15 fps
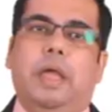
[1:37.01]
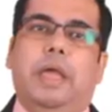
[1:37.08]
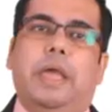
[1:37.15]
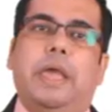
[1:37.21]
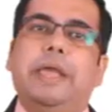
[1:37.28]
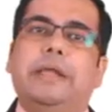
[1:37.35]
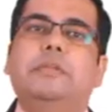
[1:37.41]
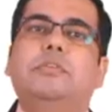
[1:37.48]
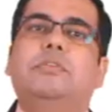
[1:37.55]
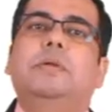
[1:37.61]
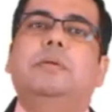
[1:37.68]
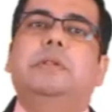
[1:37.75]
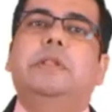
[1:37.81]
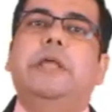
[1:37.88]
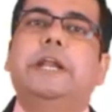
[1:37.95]

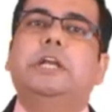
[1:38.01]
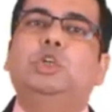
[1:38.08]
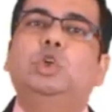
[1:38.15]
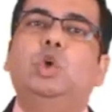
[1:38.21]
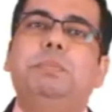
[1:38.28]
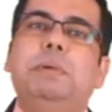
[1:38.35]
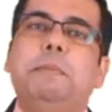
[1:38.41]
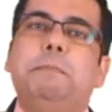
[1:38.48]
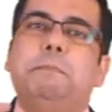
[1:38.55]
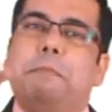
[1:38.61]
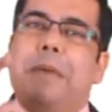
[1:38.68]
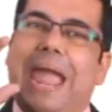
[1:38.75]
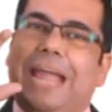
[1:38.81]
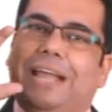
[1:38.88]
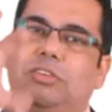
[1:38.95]
Hence, there should be
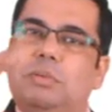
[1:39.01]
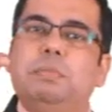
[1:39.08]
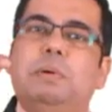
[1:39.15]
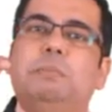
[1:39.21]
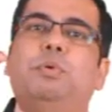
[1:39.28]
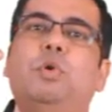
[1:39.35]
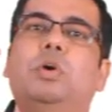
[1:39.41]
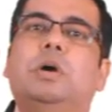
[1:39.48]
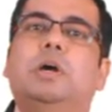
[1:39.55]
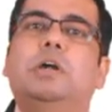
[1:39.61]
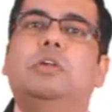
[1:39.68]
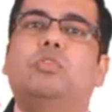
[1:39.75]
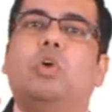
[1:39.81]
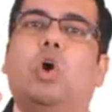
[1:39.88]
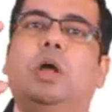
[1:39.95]
maximum
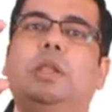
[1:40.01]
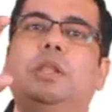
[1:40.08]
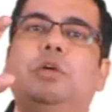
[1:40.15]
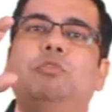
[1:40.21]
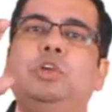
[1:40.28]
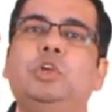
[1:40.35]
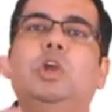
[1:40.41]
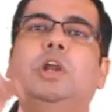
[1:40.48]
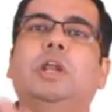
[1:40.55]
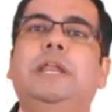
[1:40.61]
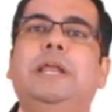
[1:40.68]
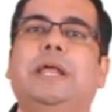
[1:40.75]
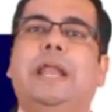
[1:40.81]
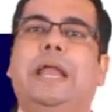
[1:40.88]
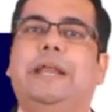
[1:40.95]
focus on the visual
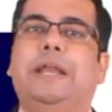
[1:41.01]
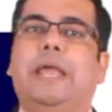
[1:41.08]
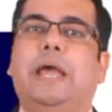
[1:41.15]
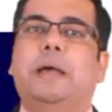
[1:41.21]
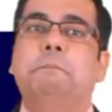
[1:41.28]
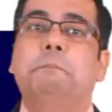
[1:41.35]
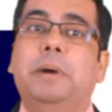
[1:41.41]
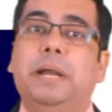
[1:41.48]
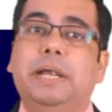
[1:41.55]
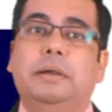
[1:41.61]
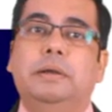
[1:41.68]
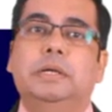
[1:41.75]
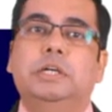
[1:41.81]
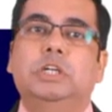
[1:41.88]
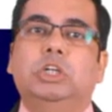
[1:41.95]
cleaning criteria.
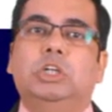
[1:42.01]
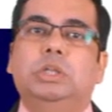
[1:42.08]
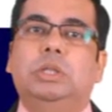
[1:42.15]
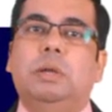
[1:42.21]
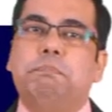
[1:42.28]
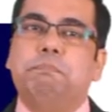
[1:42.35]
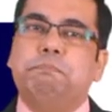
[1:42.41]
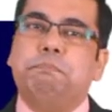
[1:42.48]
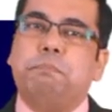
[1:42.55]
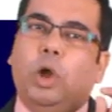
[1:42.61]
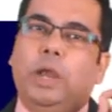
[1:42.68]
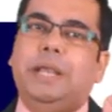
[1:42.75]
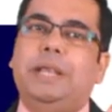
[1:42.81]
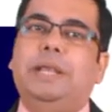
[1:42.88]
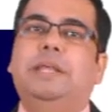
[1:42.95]
But the
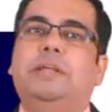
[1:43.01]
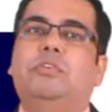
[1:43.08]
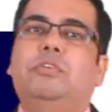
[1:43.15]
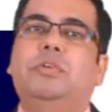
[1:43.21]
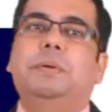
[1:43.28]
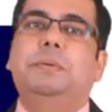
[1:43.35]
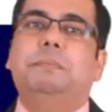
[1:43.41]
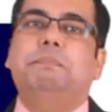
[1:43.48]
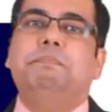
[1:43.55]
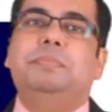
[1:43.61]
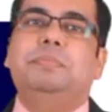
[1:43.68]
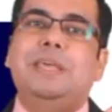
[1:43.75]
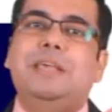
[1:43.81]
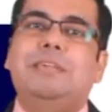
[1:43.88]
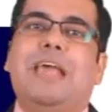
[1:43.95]
point is,
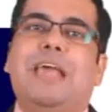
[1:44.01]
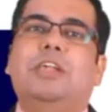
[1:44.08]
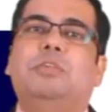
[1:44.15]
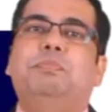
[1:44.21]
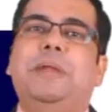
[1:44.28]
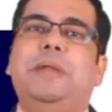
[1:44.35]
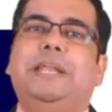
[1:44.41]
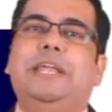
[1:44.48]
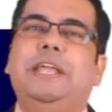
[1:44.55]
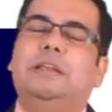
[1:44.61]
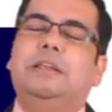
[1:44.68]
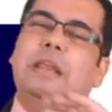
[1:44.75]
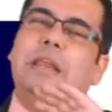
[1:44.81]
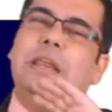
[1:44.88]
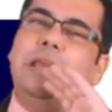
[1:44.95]
this aspect
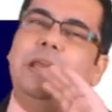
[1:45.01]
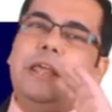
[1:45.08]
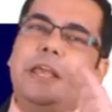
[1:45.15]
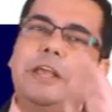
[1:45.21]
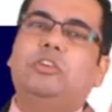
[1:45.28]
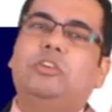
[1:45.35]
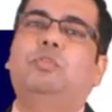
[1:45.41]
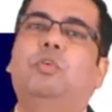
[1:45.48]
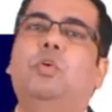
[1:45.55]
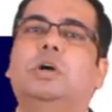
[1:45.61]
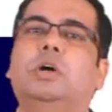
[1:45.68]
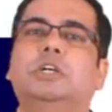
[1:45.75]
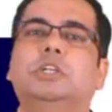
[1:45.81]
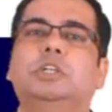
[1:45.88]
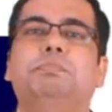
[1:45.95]
is least
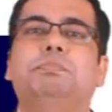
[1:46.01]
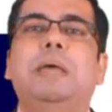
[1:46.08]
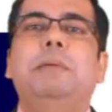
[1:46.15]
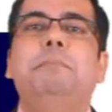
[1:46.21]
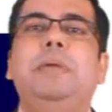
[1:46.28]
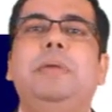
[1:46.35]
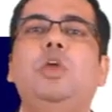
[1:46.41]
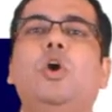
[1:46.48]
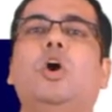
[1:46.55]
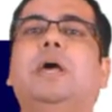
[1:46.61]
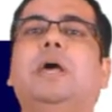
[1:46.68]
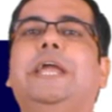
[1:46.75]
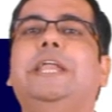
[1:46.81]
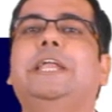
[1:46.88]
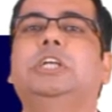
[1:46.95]
focused by many
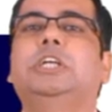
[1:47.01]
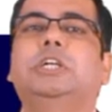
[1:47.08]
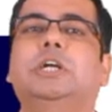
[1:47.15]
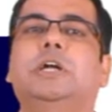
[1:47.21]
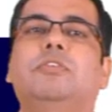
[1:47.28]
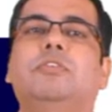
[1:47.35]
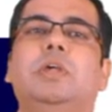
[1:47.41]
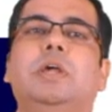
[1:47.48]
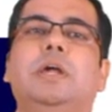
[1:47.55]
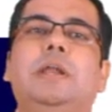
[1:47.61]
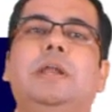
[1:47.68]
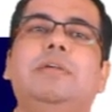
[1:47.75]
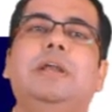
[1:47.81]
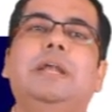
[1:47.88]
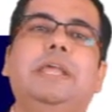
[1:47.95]
organizations,
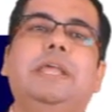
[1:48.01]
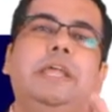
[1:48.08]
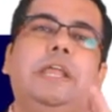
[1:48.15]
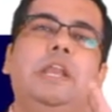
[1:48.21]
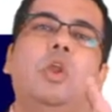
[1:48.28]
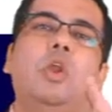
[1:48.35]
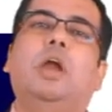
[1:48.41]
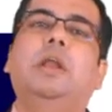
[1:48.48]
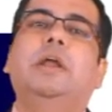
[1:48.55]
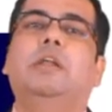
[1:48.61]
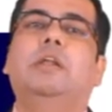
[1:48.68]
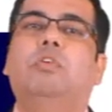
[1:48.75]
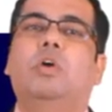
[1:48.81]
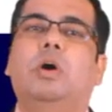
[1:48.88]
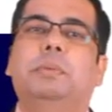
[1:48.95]
resulting in
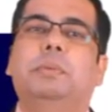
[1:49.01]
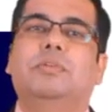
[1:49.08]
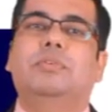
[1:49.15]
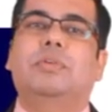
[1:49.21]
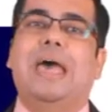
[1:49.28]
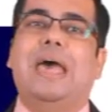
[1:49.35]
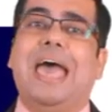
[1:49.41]
non-conformance.